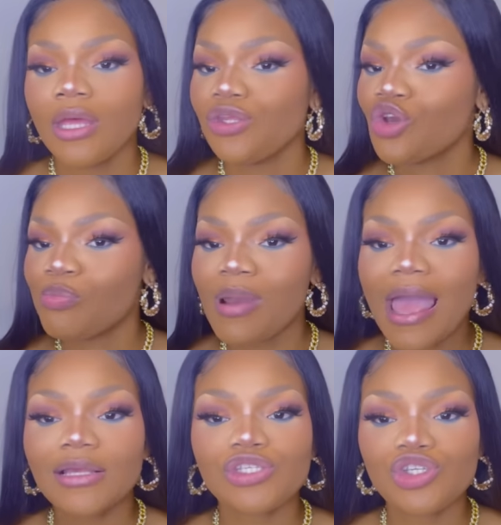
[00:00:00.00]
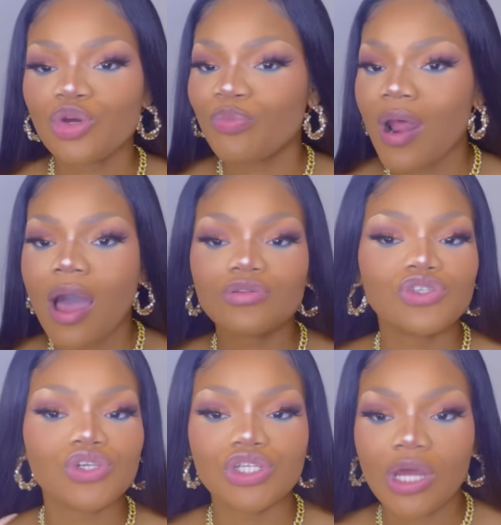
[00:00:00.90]
your blacks, your
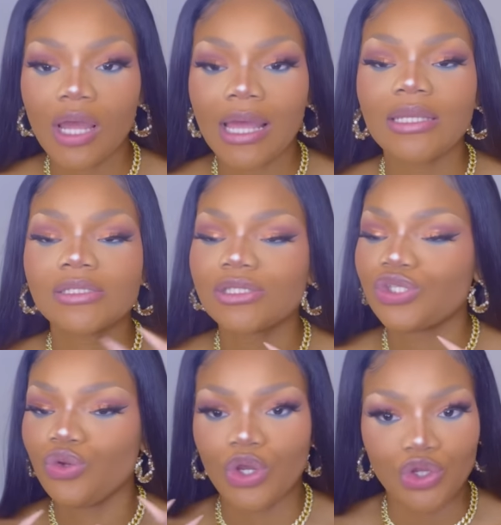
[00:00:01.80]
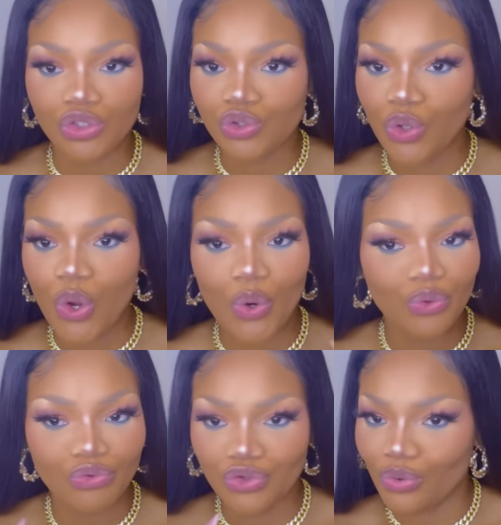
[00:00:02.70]
browns, your dark colors, you're good to
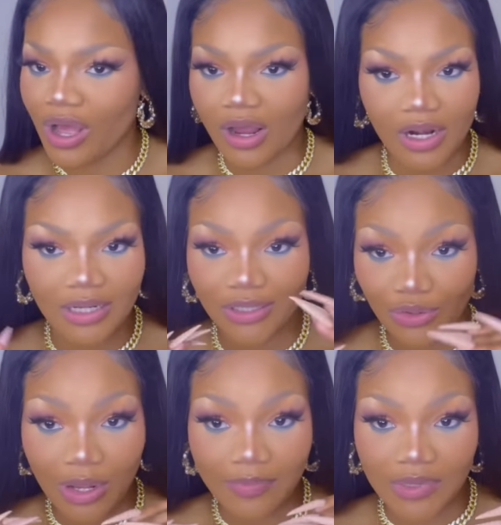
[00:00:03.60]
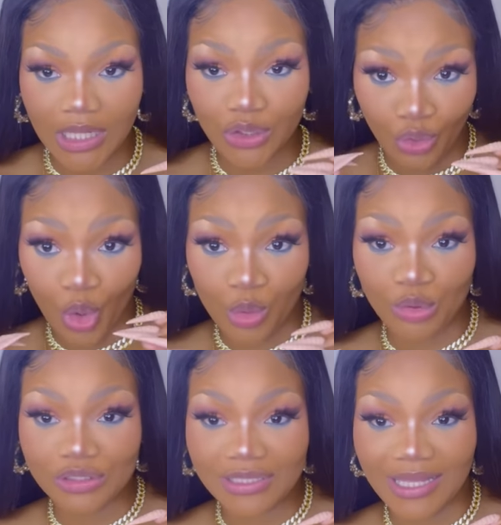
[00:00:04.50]
go. You're up there. You're
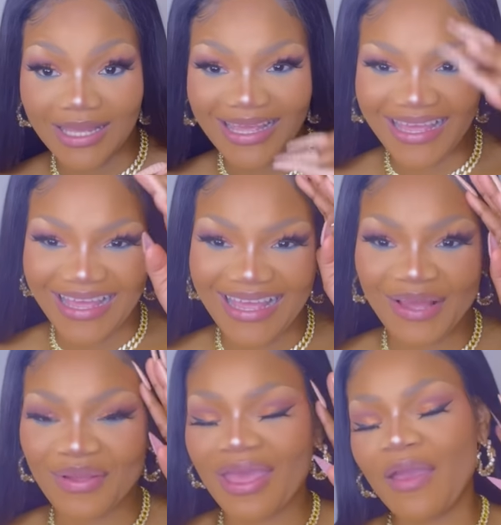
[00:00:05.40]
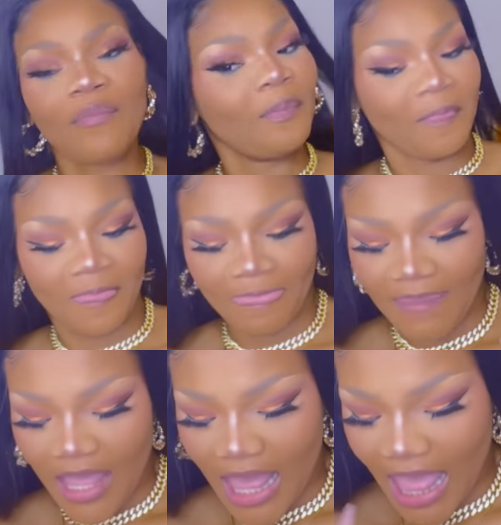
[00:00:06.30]
almost there. Okay.
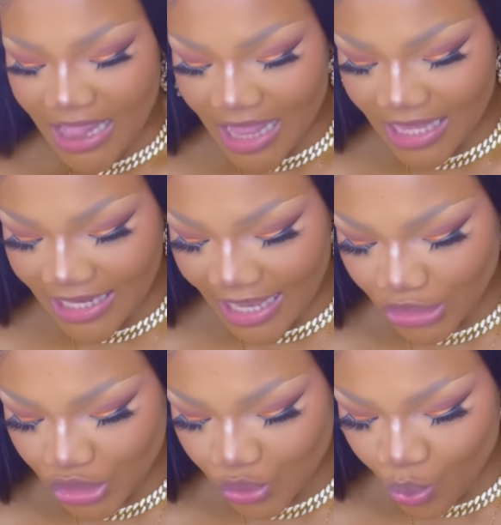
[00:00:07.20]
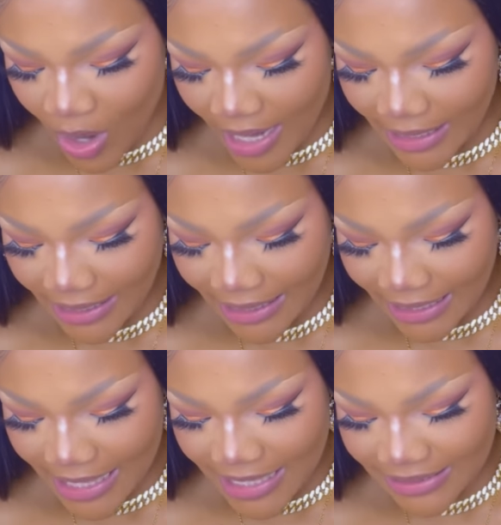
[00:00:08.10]
And then the next one
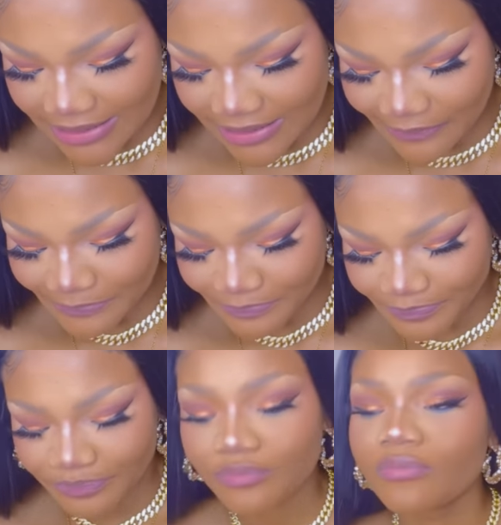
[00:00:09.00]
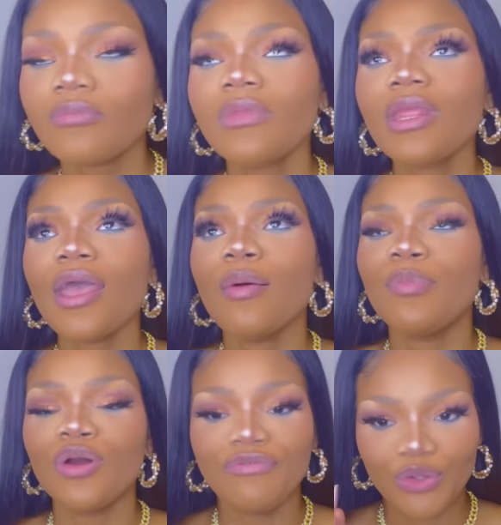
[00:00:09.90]
is
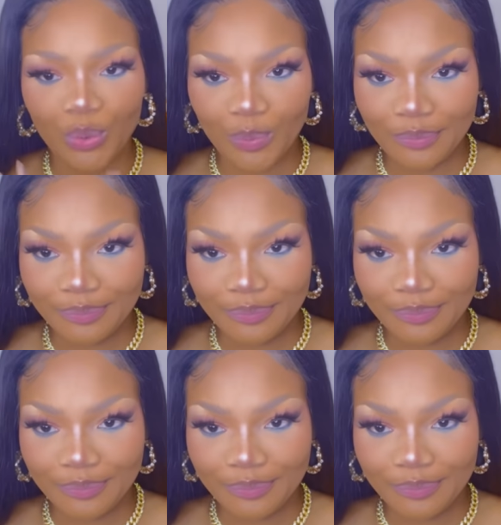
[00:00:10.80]
perfume.